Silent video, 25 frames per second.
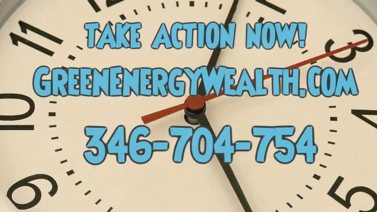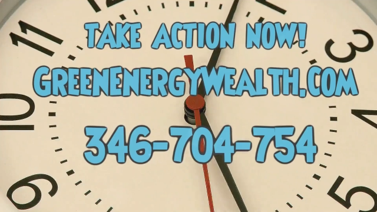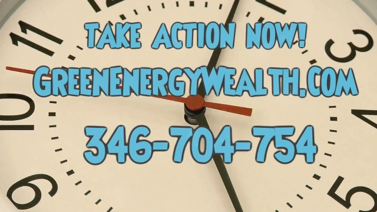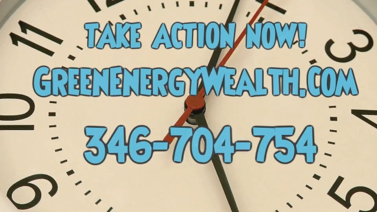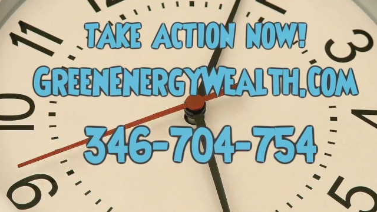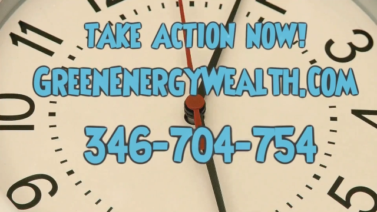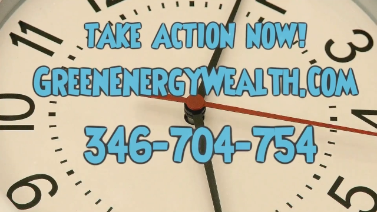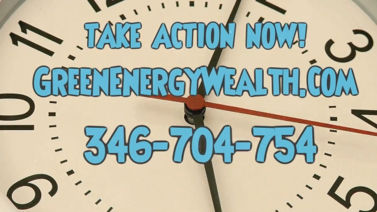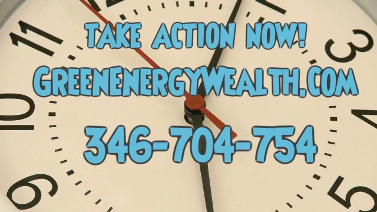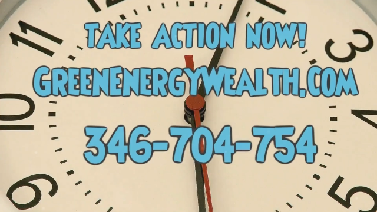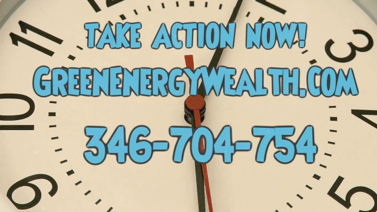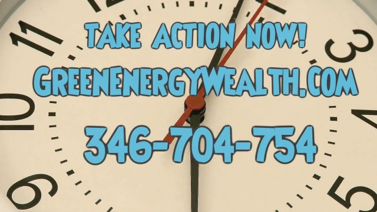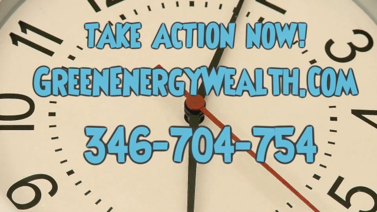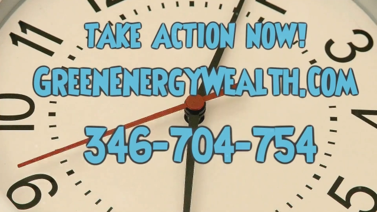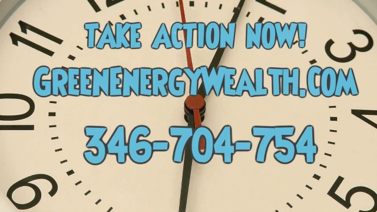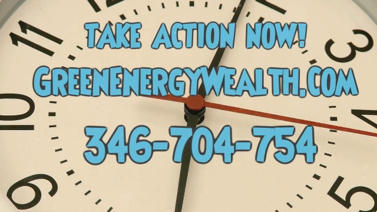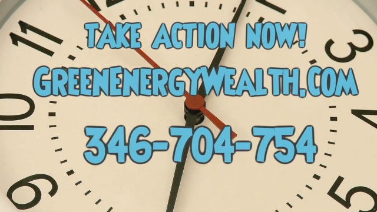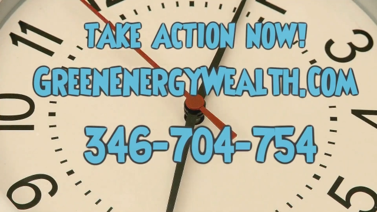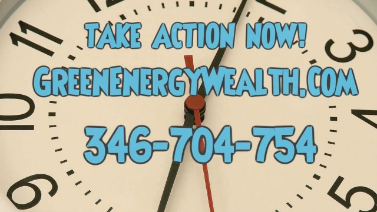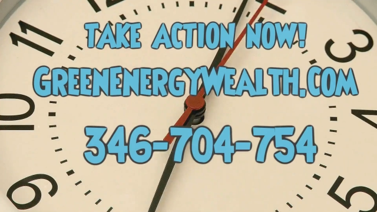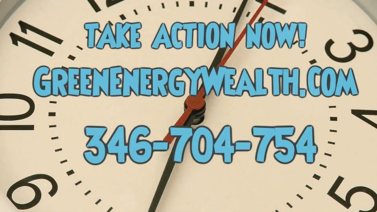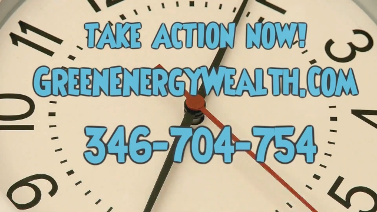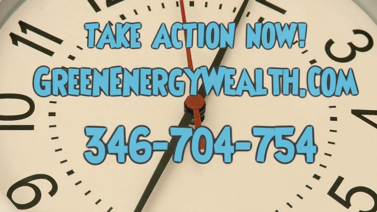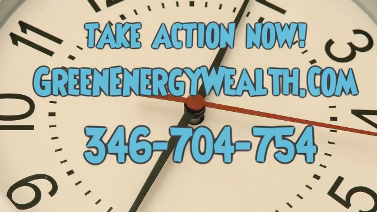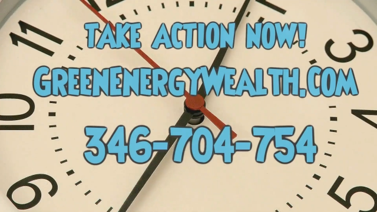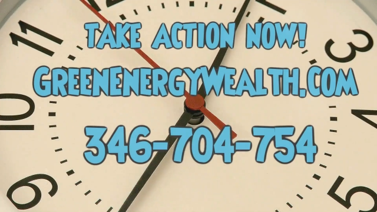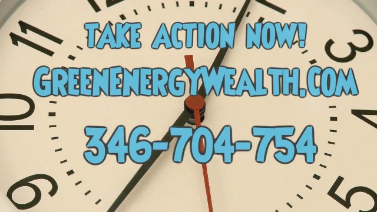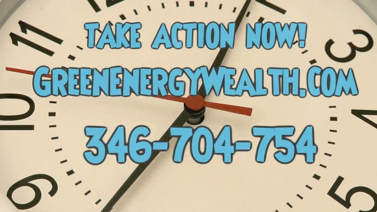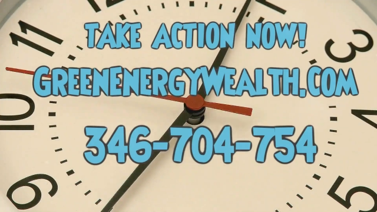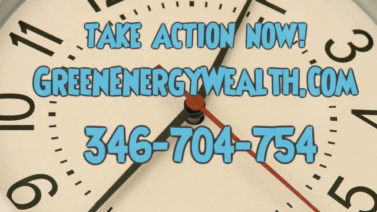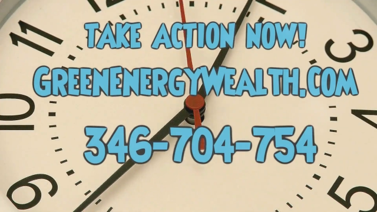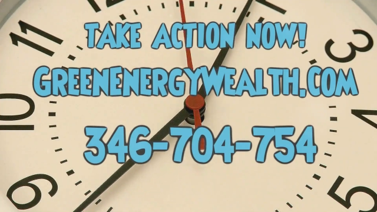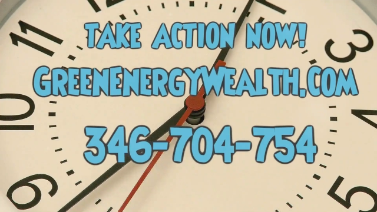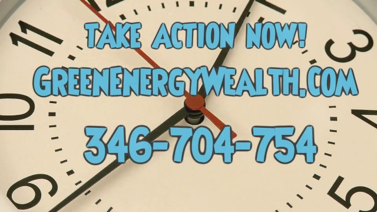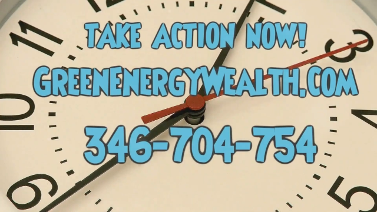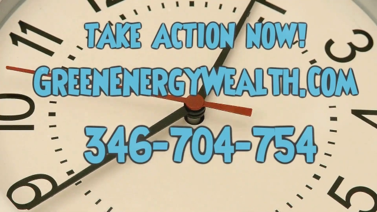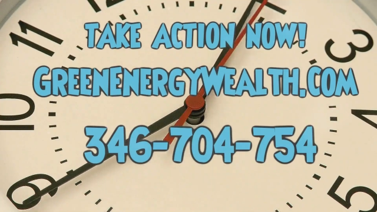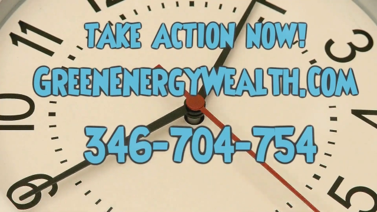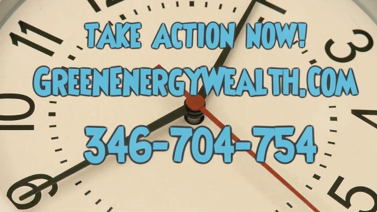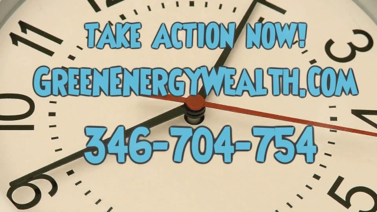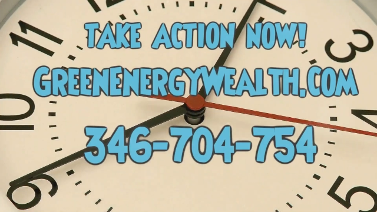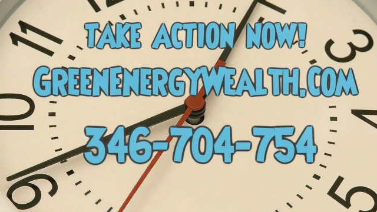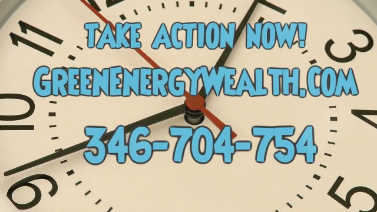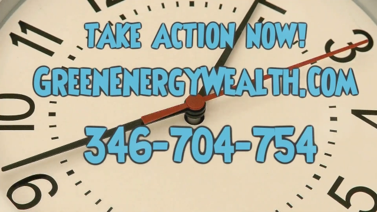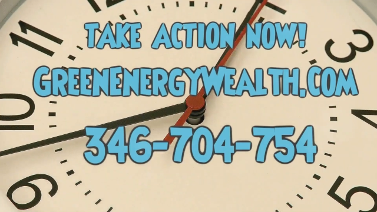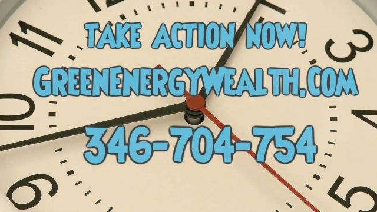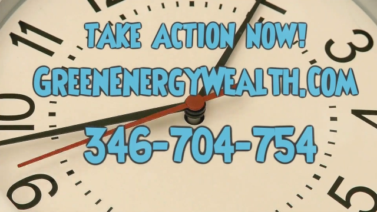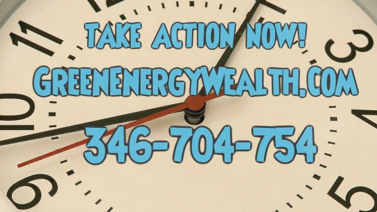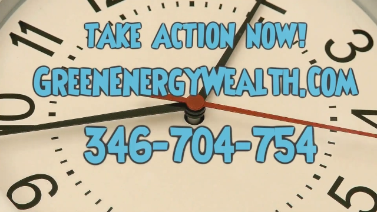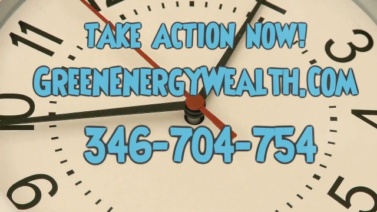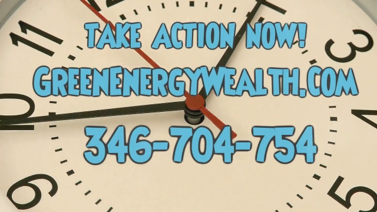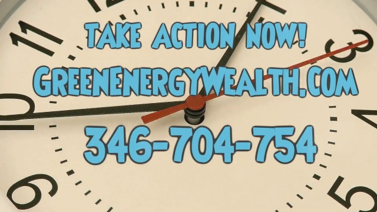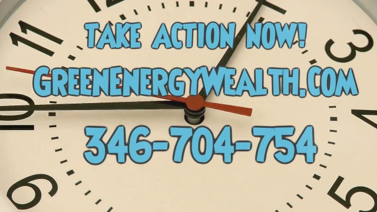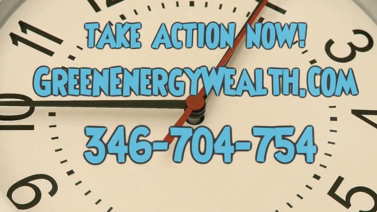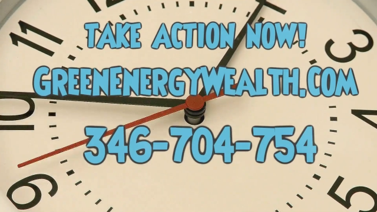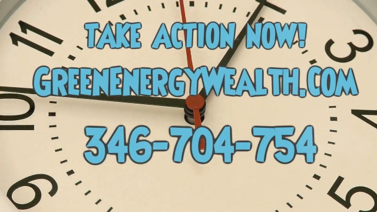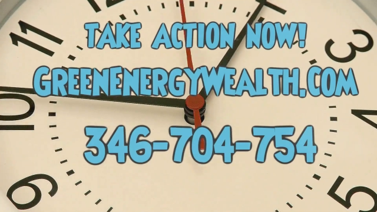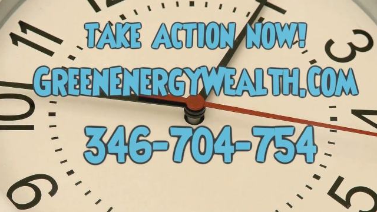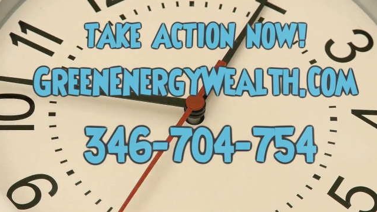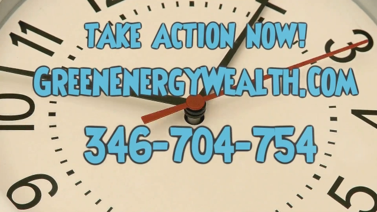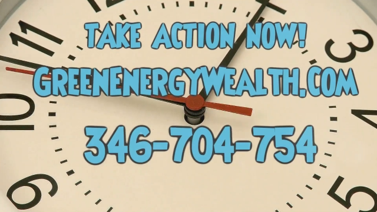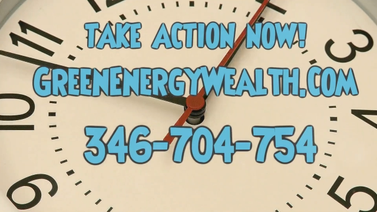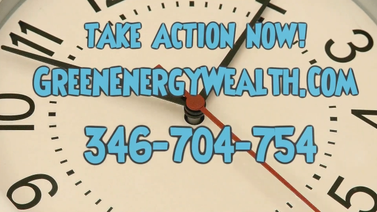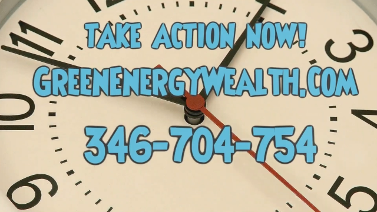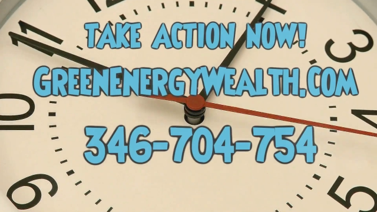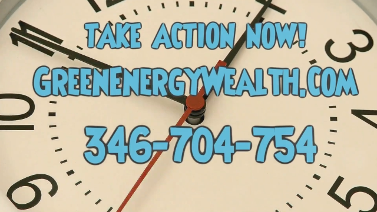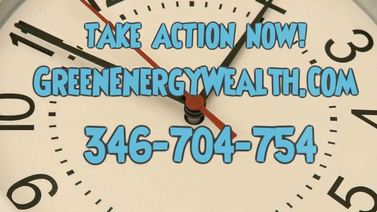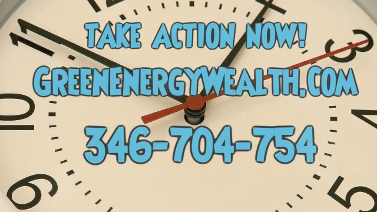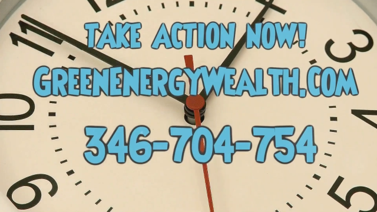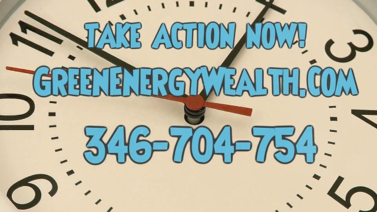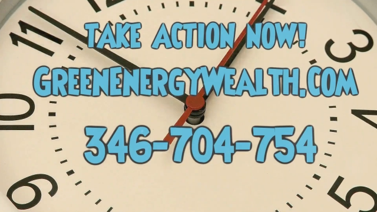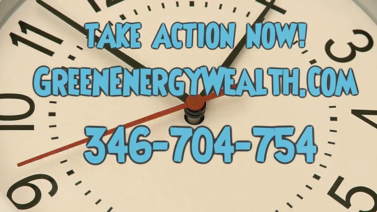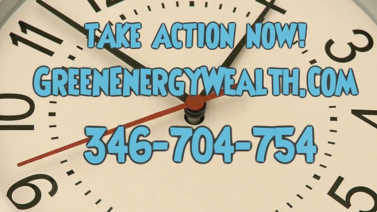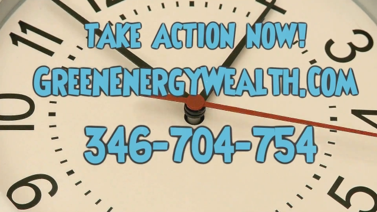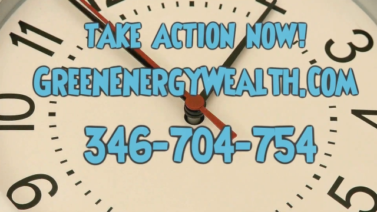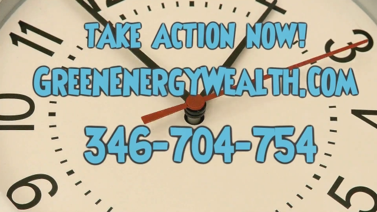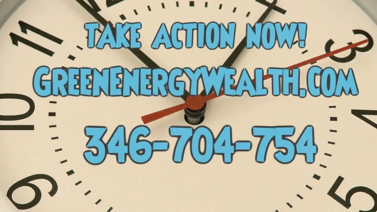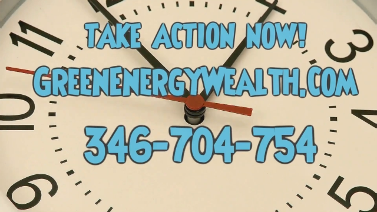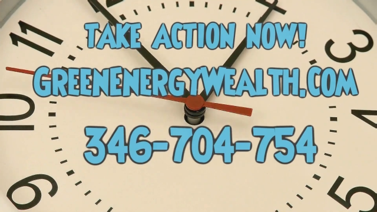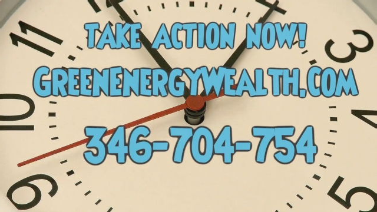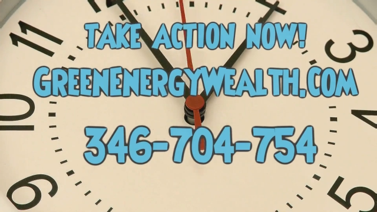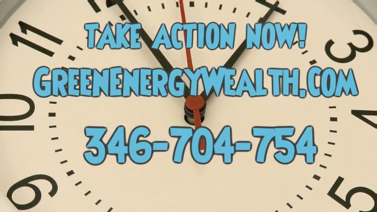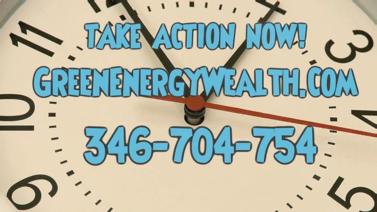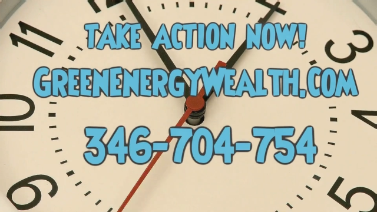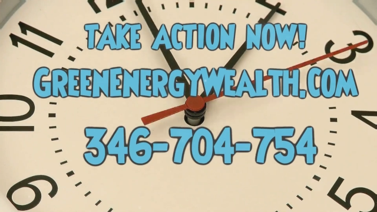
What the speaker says: [unreadable: no face in view]